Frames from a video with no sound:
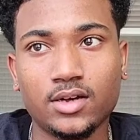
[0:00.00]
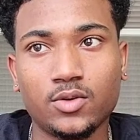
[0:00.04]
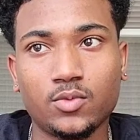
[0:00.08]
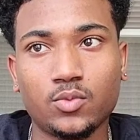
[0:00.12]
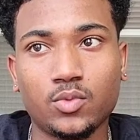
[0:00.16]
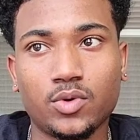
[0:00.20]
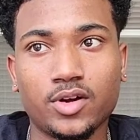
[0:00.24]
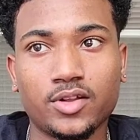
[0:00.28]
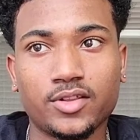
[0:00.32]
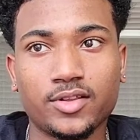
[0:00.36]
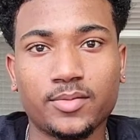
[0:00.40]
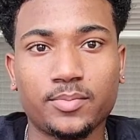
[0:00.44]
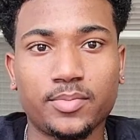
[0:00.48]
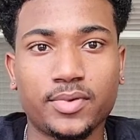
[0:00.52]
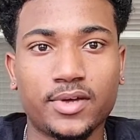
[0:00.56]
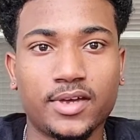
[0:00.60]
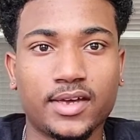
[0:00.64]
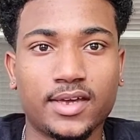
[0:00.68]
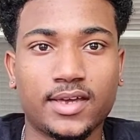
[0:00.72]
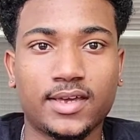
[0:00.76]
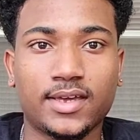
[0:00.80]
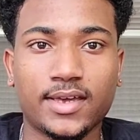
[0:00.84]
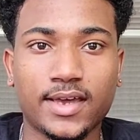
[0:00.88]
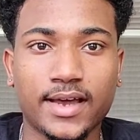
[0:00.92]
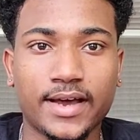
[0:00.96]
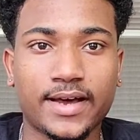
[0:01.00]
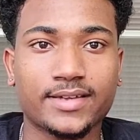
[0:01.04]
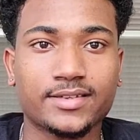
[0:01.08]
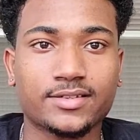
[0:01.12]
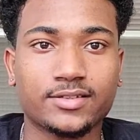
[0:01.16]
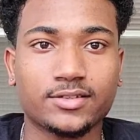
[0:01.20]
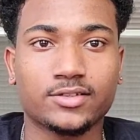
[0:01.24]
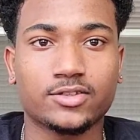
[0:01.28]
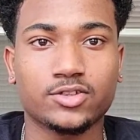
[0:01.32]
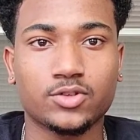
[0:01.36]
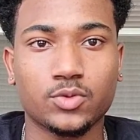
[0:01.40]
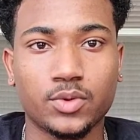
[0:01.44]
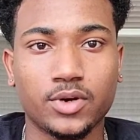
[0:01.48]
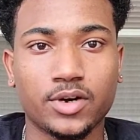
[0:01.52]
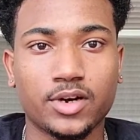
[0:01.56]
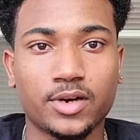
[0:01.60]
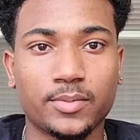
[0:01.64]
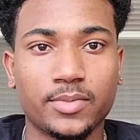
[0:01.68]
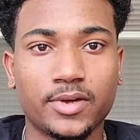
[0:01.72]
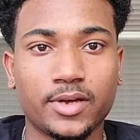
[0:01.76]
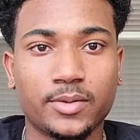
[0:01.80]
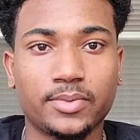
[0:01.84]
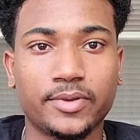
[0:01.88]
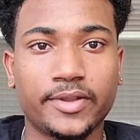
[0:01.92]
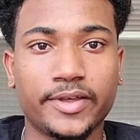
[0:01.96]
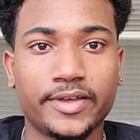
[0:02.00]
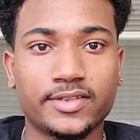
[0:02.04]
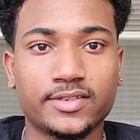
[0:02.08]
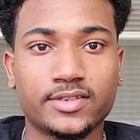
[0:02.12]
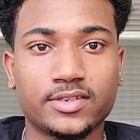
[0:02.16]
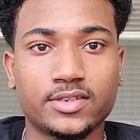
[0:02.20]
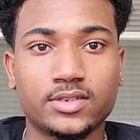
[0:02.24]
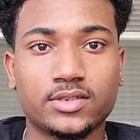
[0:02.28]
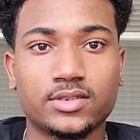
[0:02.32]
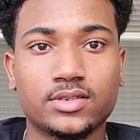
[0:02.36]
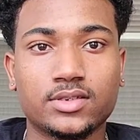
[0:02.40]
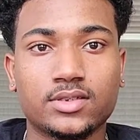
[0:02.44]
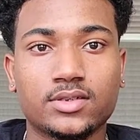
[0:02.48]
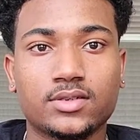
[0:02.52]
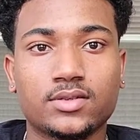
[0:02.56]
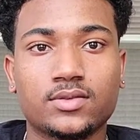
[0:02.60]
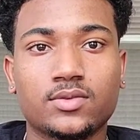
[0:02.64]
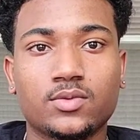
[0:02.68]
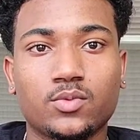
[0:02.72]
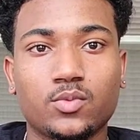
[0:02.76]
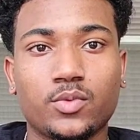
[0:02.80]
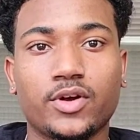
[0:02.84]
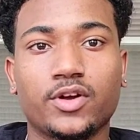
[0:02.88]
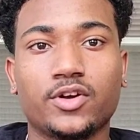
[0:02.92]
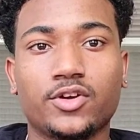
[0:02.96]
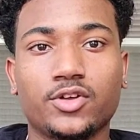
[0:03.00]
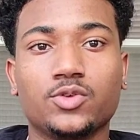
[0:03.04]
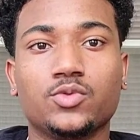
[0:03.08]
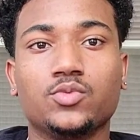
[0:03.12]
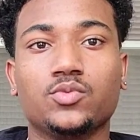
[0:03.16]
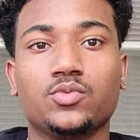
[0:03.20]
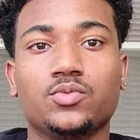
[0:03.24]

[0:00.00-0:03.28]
one of the big castles, or one of the big places where